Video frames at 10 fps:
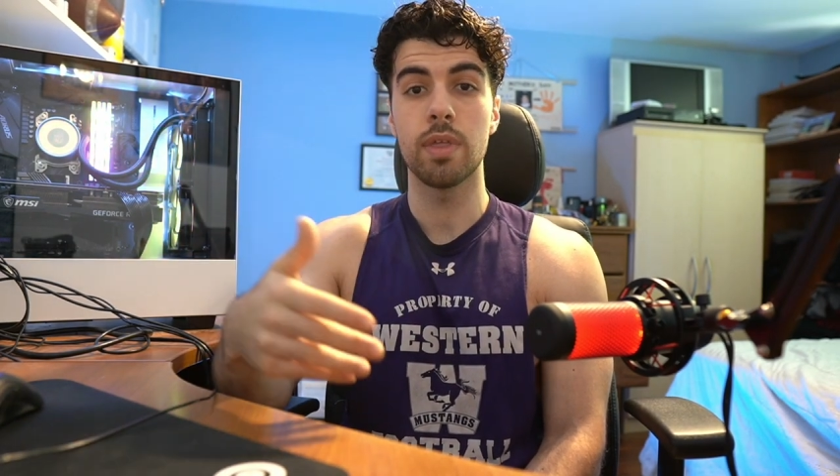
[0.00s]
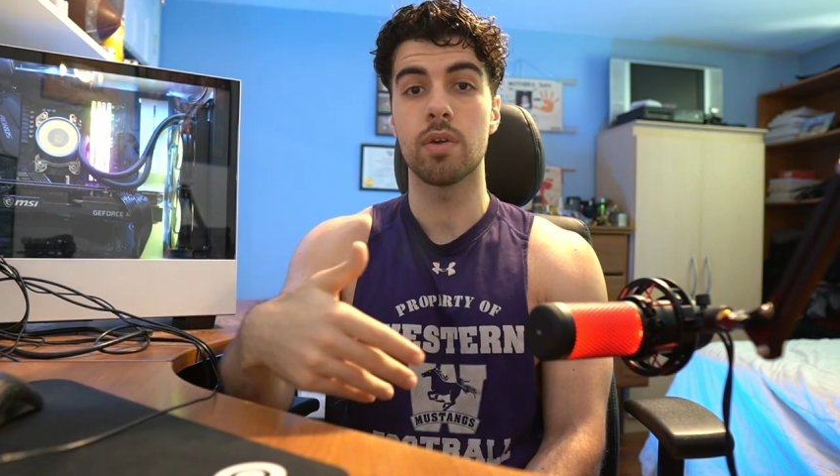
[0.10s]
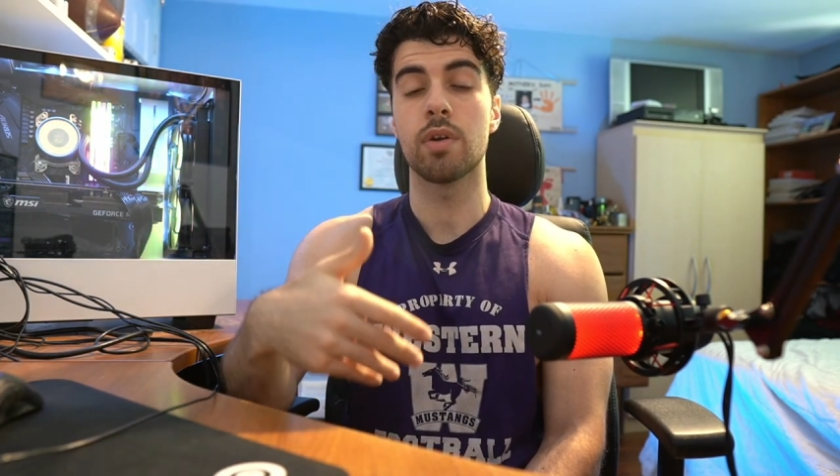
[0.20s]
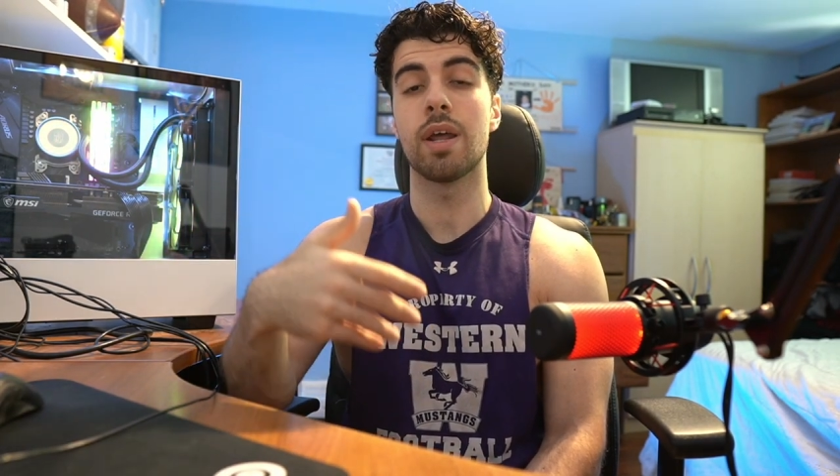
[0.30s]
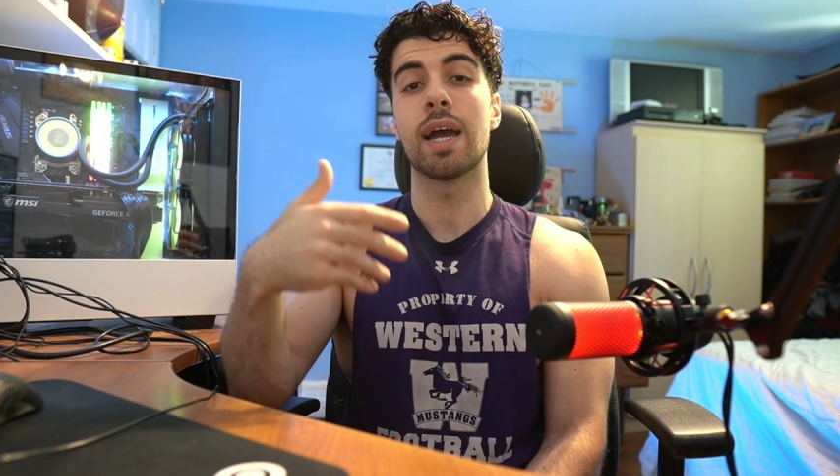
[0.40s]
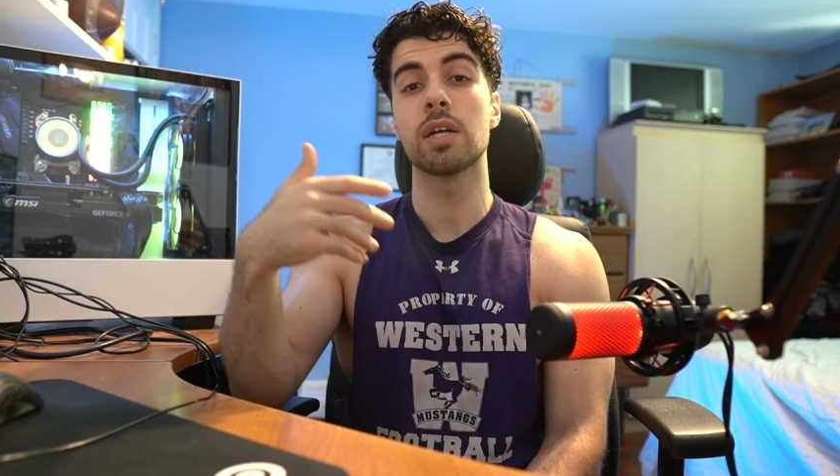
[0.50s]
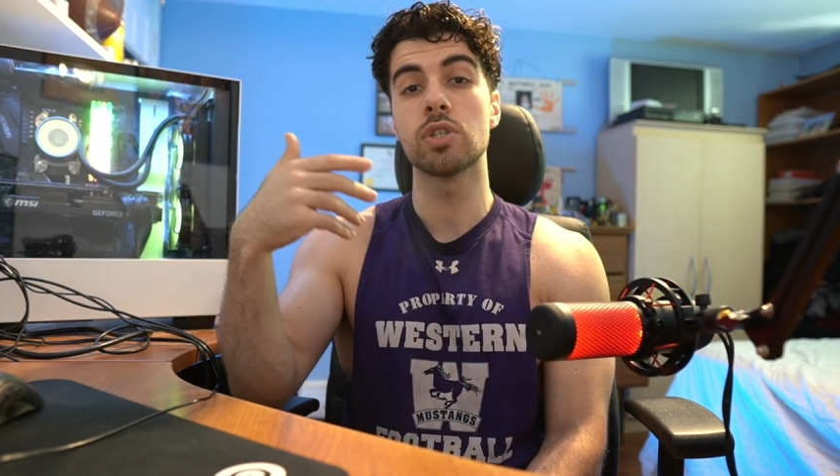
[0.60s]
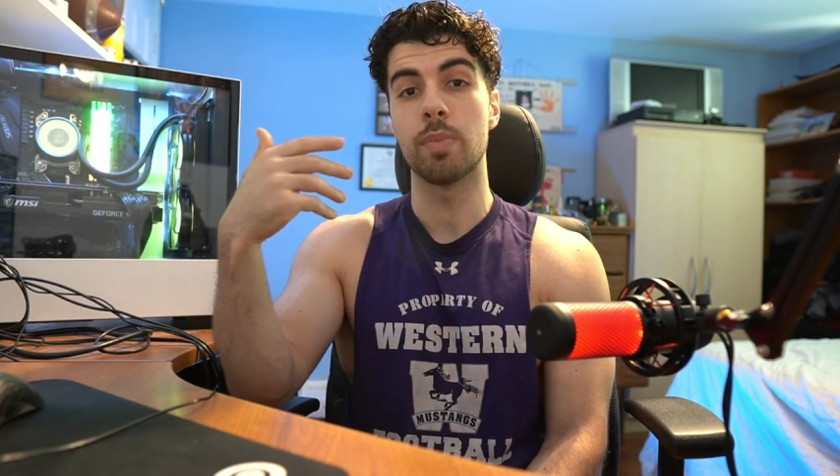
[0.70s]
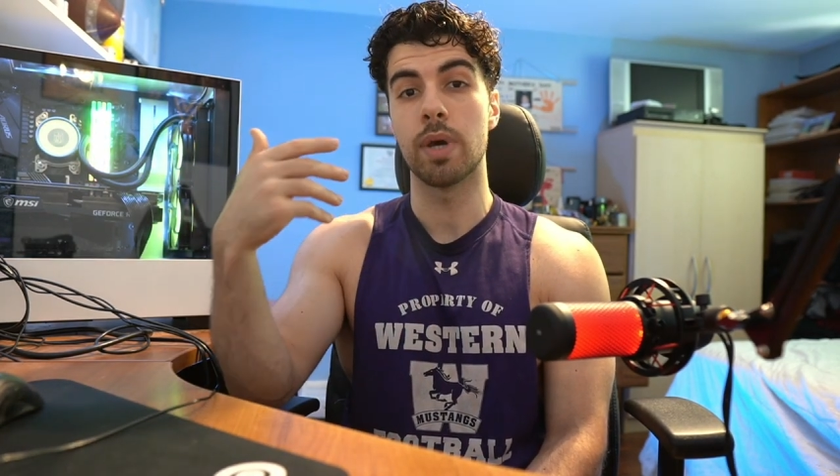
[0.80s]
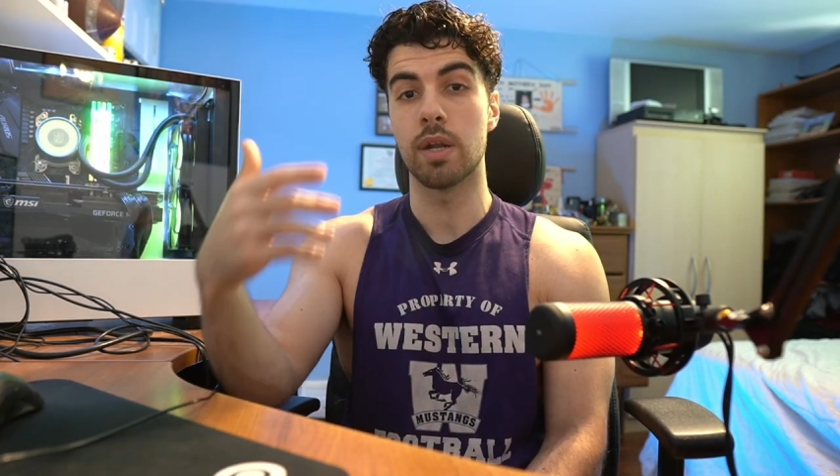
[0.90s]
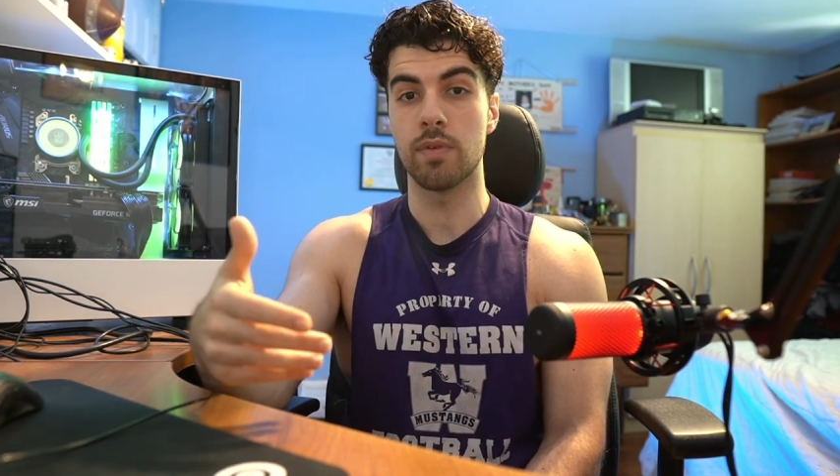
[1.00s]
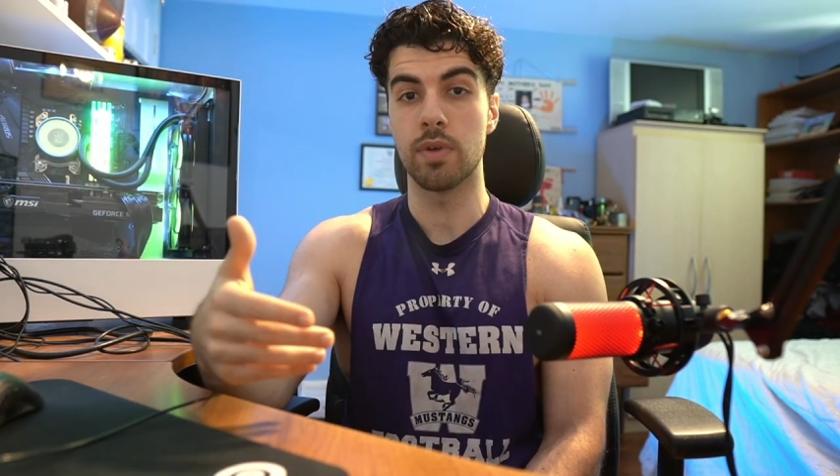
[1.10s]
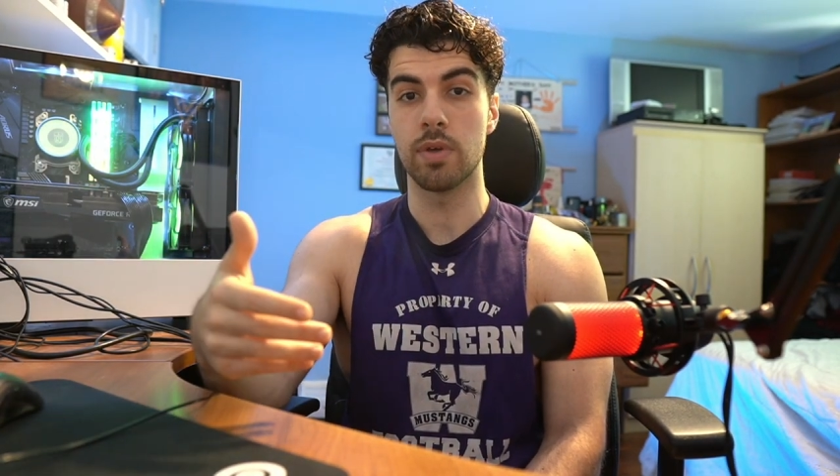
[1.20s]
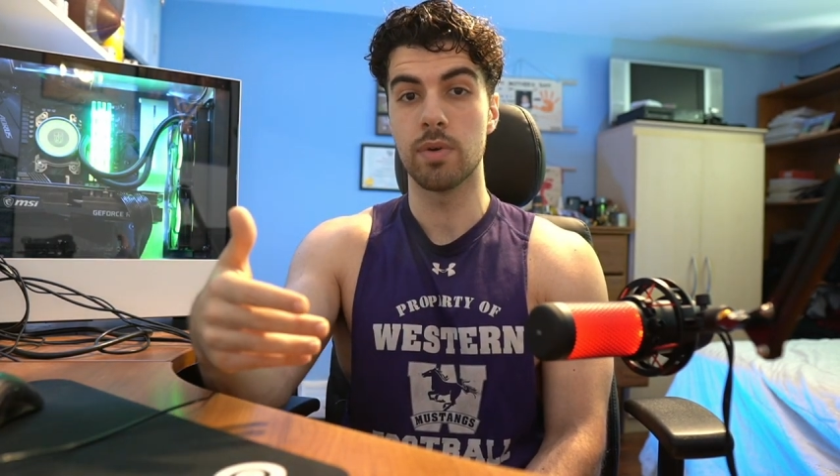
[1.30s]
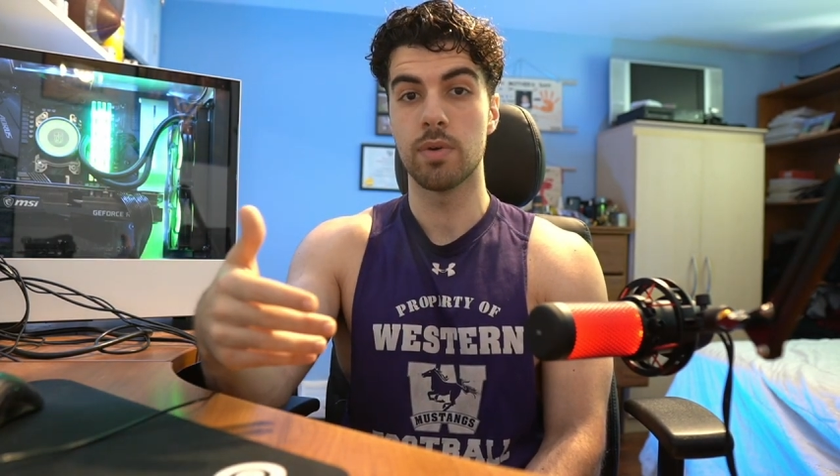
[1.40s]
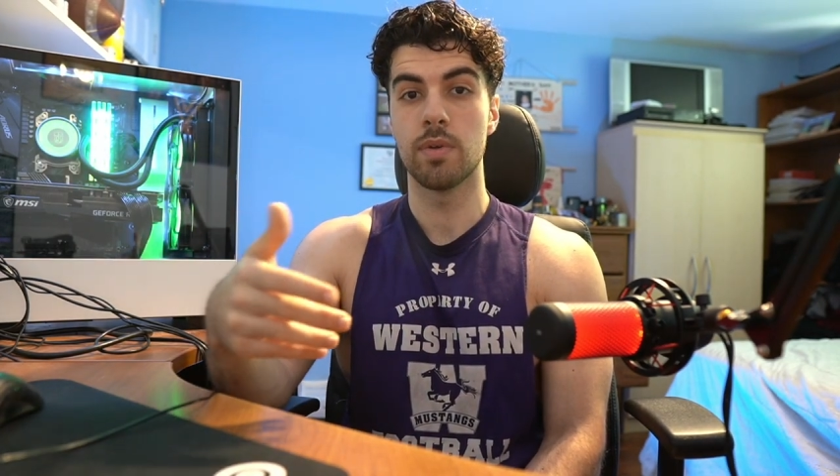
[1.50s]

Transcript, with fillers: that are going to actually benefit you.